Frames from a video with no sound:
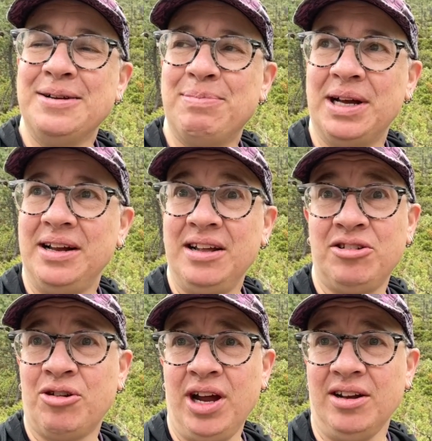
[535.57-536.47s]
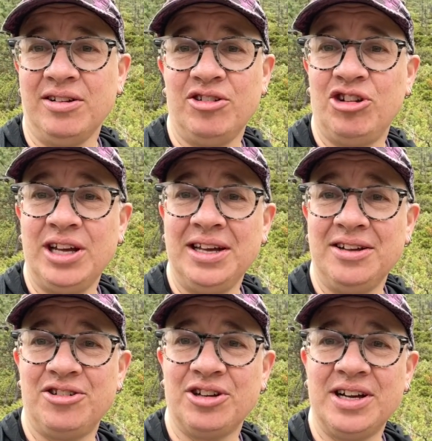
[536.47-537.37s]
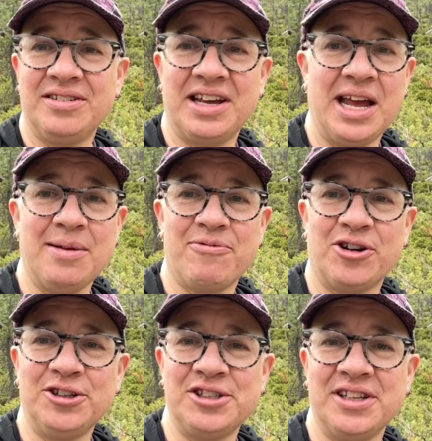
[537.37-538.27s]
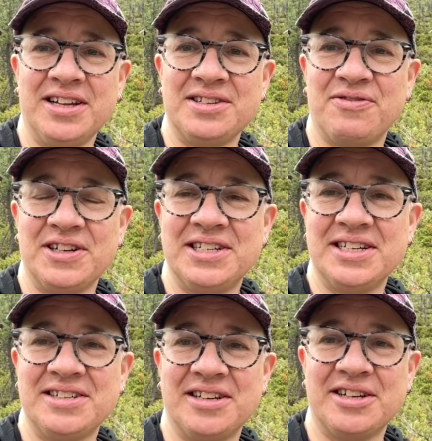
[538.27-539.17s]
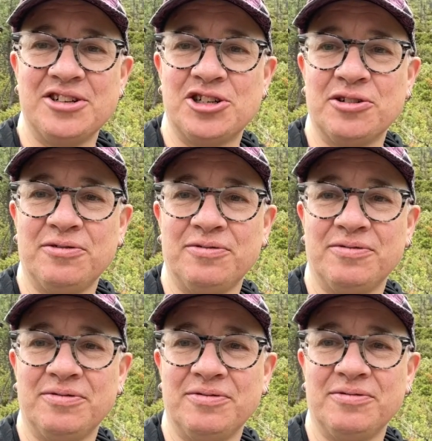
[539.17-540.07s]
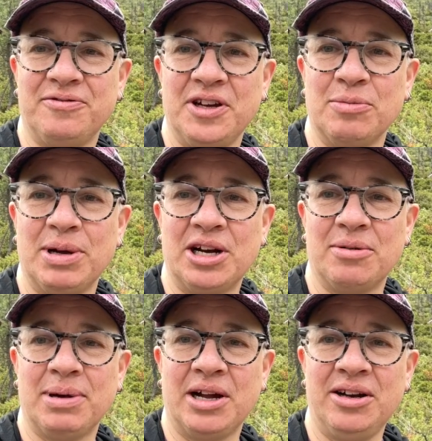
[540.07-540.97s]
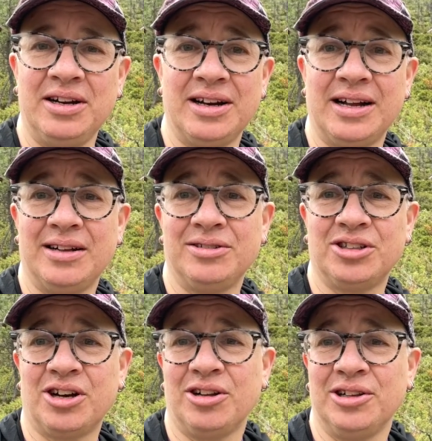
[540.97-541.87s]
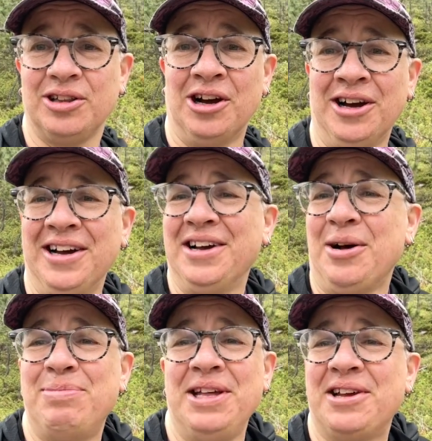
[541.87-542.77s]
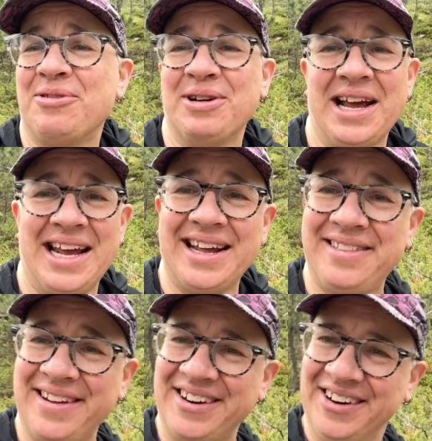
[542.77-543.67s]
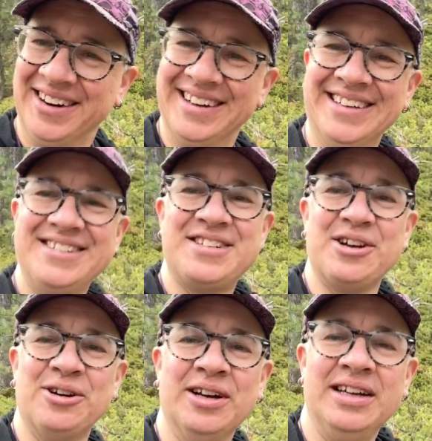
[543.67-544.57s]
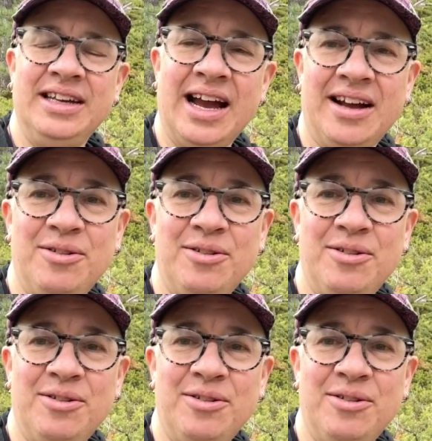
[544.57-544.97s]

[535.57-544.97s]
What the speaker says: But it's great. She'll get to camp first and that's fantastic. And she'll feel better about it and I'll toddle along. I'll be there when I get there. So yeah,